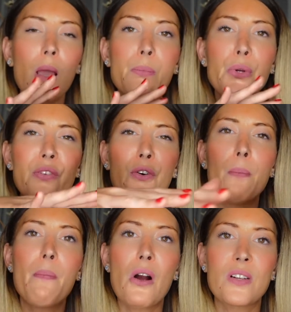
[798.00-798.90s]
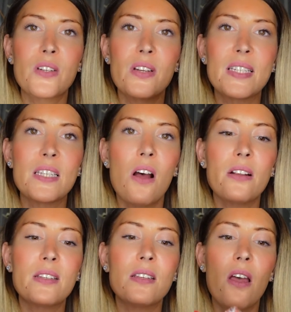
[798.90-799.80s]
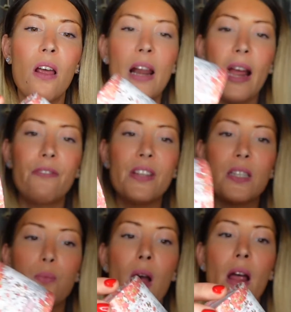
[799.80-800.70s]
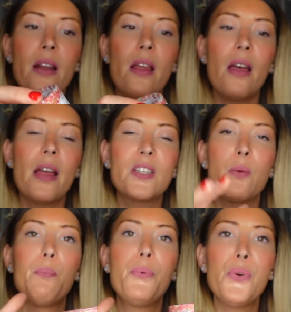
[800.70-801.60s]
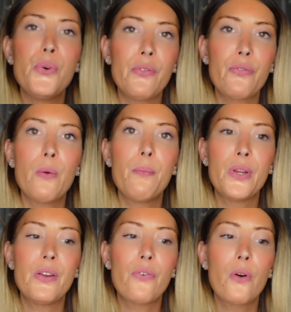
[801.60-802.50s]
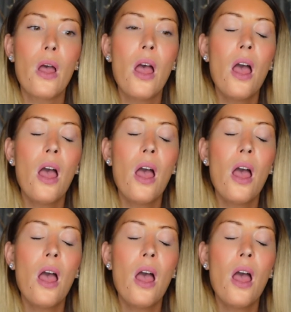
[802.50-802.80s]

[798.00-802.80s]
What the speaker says: beautiful box. So it's not like this one. It's a beautiful, beautiful